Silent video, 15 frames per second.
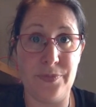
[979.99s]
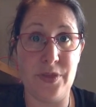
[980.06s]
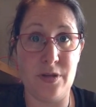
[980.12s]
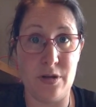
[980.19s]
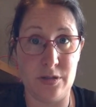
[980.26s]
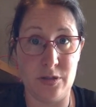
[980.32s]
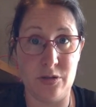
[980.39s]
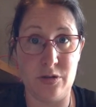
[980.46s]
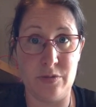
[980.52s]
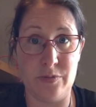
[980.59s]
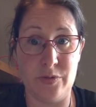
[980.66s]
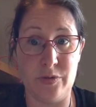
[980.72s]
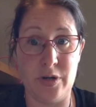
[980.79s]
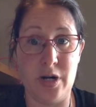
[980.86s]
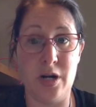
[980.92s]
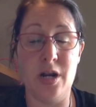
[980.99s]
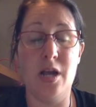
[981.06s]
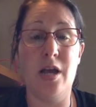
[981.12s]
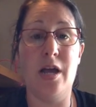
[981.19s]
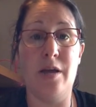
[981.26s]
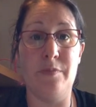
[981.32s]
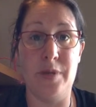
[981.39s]
non-locomotor,
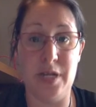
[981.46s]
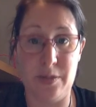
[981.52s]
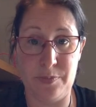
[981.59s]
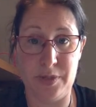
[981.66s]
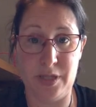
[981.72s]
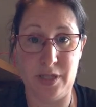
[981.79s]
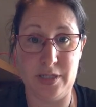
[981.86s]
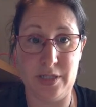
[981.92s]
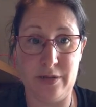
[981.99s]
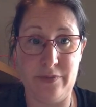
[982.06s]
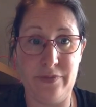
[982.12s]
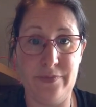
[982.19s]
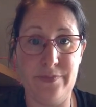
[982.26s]
and manipulative.